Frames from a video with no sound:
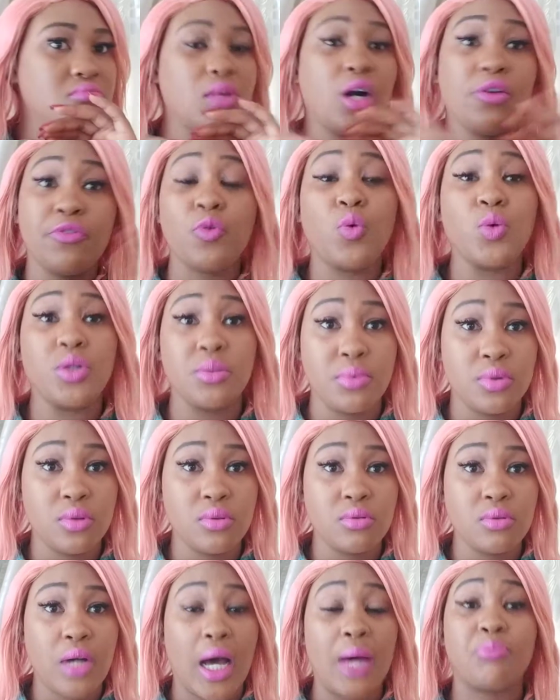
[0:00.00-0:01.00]
affordable,
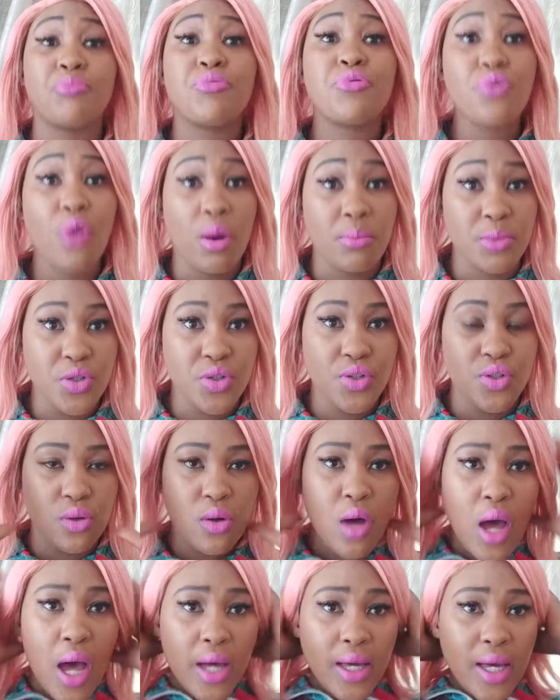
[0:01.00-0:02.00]
I promise you.
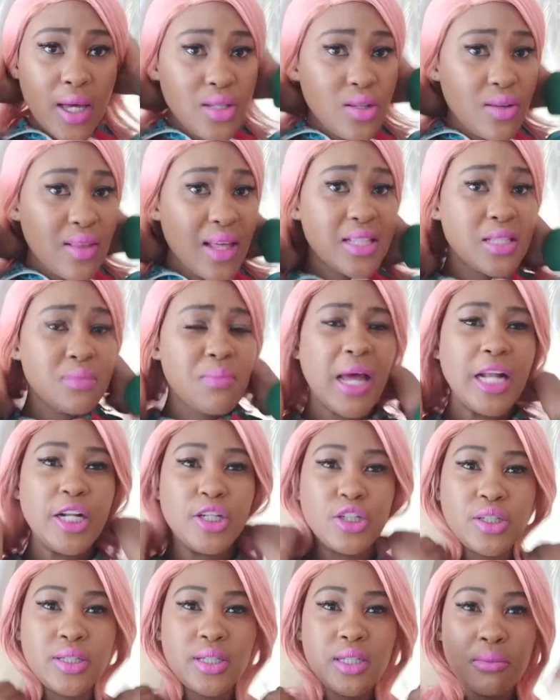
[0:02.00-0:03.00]
Okay, so that's my
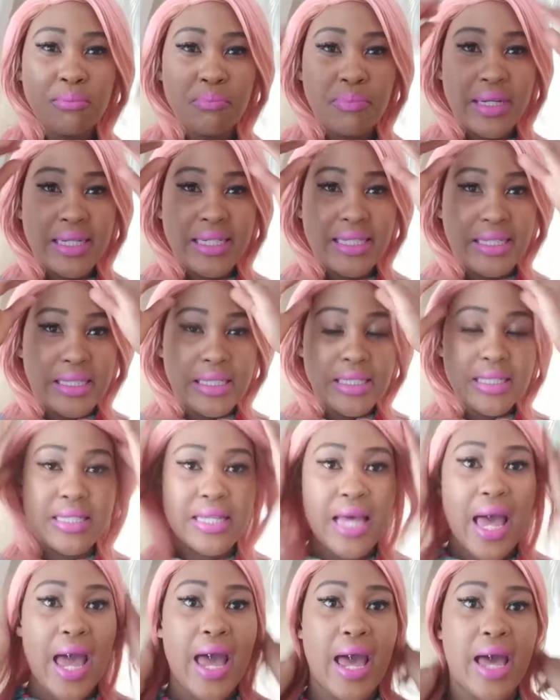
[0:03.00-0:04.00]
look complete,
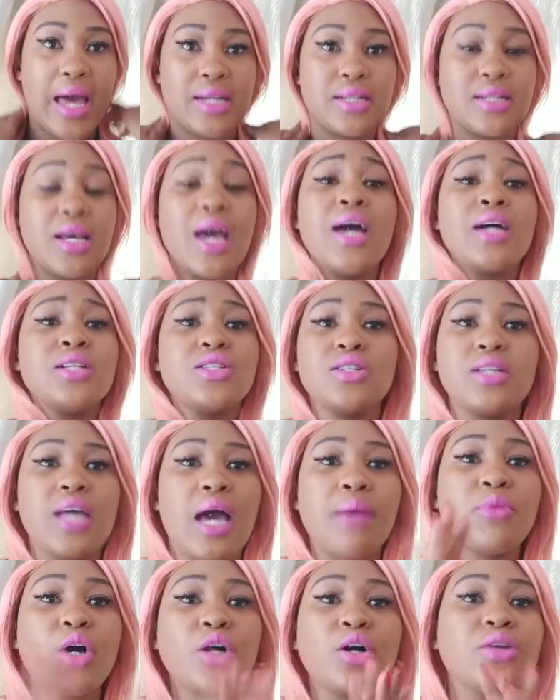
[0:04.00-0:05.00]
and today
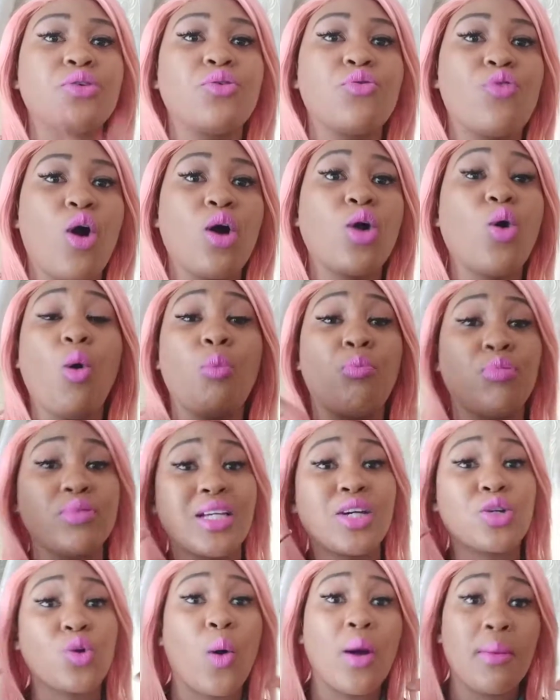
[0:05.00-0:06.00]
I'm not gonna rock
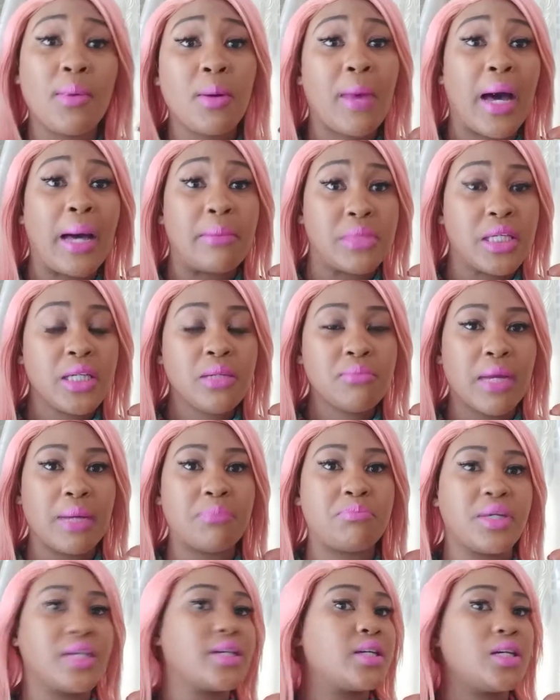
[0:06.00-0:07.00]
my
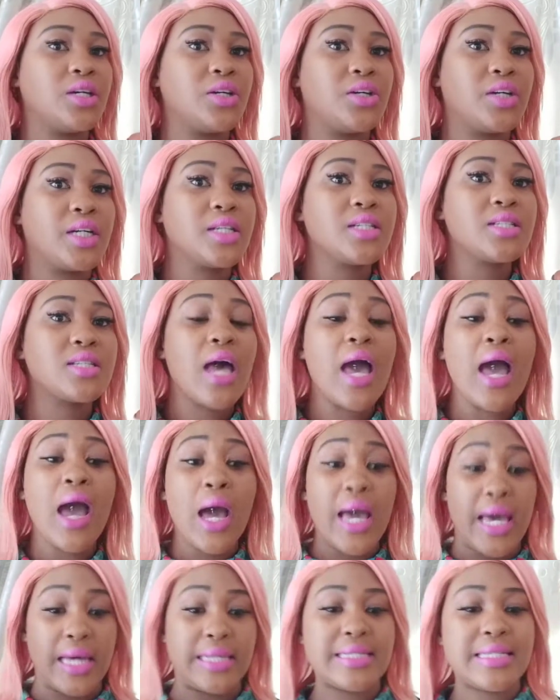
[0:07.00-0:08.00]
big earrings.
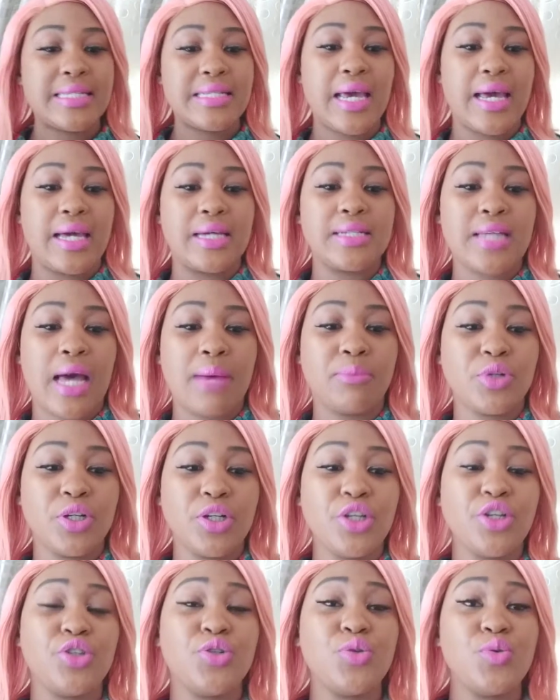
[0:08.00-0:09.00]
Instead, I'm
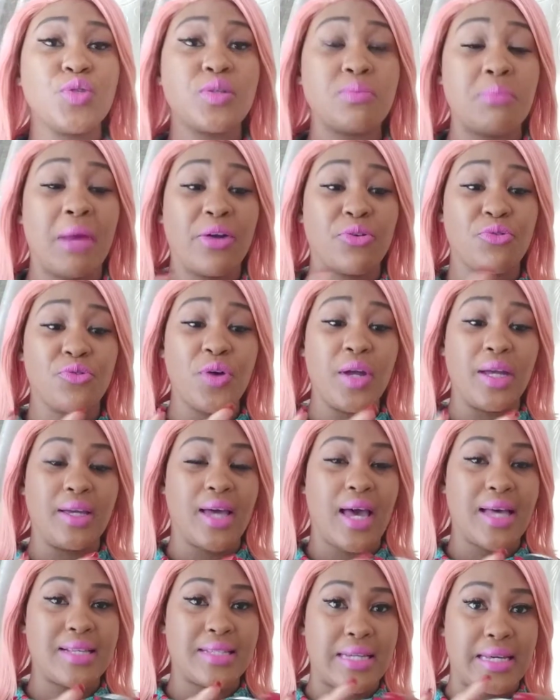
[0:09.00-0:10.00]
gonna use my ring
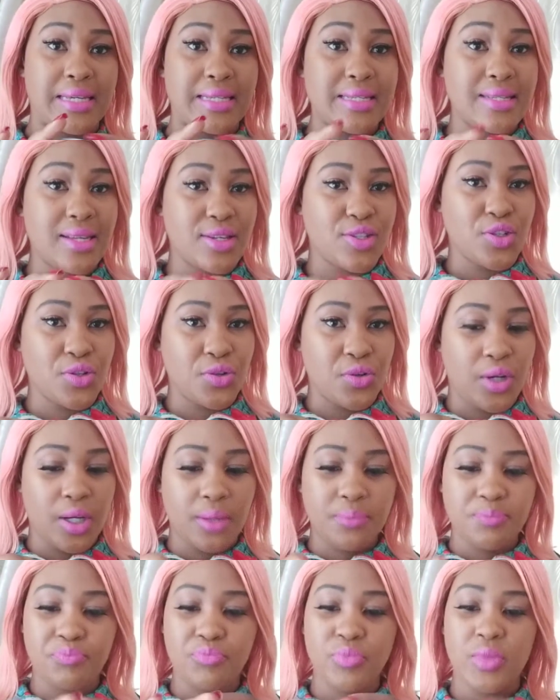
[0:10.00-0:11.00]
as an
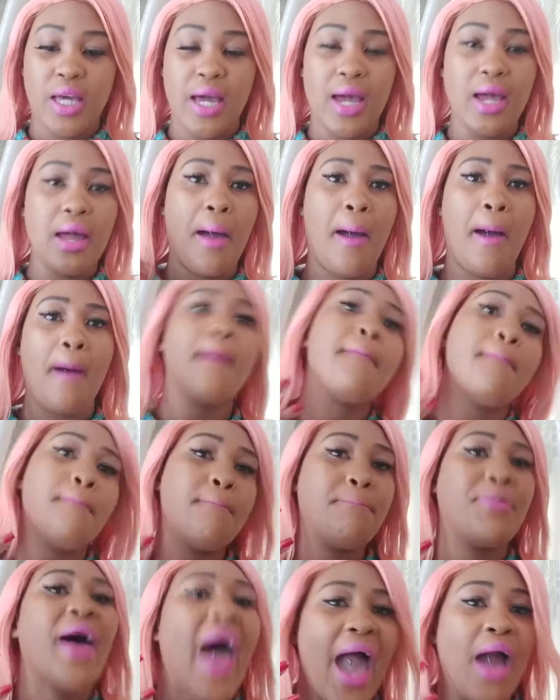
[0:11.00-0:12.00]
accessory. Okay,
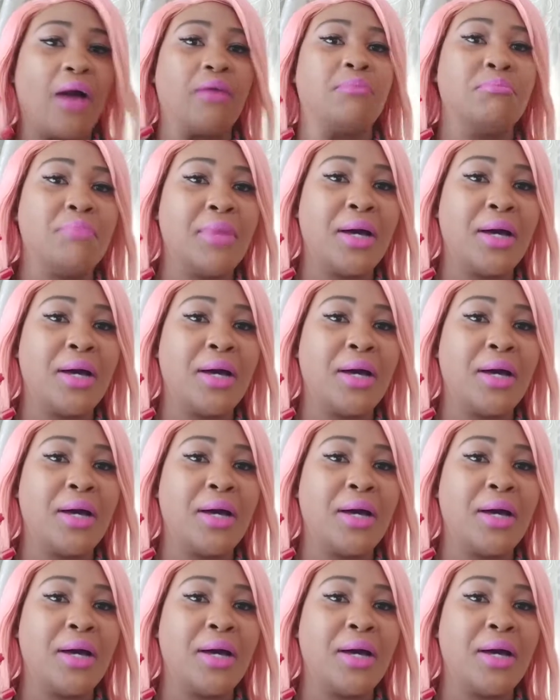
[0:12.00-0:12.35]
bam!